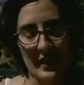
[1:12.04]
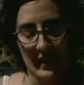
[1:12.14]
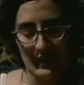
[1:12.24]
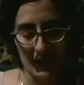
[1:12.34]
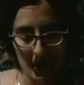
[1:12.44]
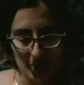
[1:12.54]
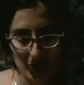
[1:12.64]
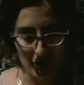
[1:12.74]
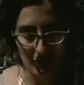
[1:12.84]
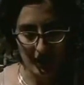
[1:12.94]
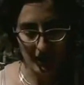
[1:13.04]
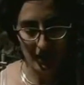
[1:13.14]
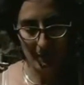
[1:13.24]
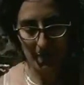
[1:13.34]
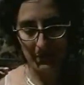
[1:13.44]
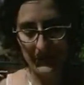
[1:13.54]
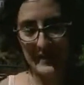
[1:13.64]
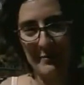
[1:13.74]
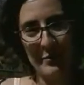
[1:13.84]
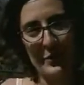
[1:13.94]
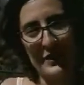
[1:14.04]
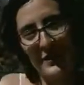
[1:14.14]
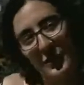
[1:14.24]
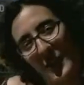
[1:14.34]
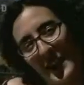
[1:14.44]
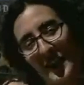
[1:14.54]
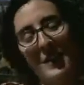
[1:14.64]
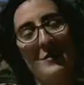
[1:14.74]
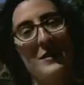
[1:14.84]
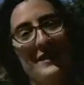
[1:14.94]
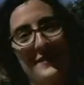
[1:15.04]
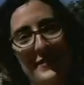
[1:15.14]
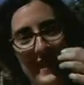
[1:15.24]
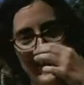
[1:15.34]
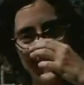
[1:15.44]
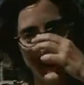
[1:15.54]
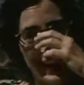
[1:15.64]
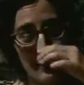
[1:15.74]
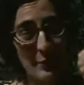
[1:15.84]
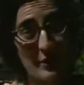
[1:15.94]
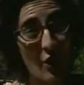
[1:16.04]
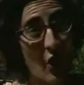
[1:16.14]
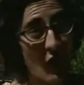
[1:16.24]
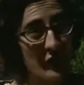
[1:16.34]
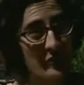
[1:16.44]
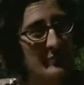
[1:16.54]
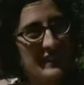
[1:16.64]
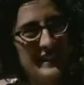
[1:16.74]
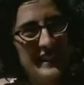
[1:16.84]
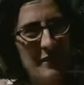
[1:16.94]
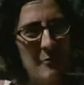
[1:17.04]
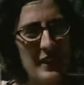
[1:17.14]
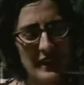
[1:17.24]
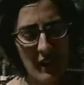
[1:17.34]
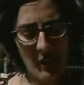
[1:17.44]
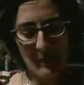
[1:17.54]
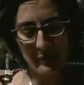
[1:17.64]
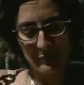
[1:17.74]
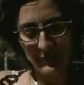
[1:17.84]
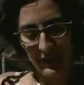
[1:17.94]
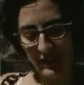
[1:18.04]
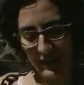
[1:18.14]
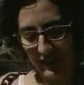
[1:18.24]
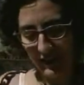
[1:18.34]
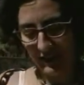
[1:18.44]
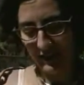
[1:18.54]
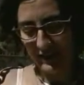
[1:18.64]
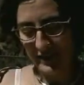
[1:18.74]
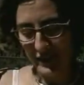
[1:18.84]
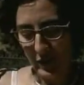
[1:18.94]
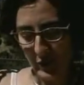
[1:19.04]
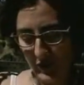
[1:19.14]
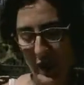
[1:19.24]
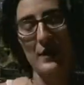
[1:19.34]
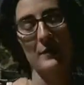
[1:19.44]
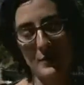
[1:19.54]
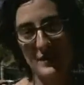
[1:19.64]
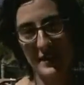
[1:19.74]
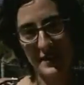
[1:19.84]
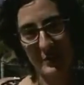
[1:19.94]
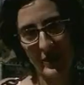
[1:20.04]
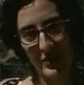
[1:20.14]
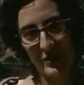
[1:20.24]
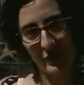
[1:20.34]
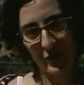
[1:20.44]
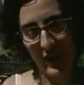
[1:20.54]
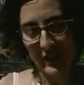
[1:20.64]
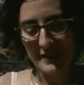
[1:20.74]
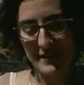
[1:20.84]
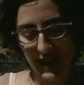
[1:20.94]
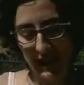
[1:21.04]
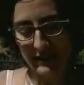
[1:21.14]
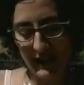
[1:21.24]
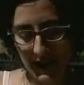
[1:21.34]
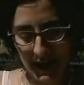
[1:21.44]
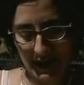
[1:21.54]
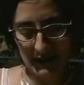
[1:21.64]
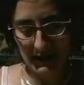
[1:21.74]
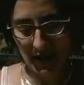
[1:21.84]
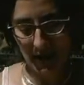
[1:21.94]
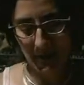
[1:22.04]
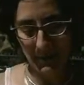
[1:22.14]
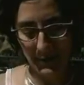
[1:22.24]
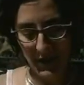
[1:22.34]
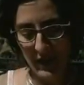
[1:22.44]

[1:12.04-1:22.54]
and I'm sure that um, Tim Burton is crying because of that. It would have been awesome. But um, uh, so that was the inspiration for Egg's dad, and um,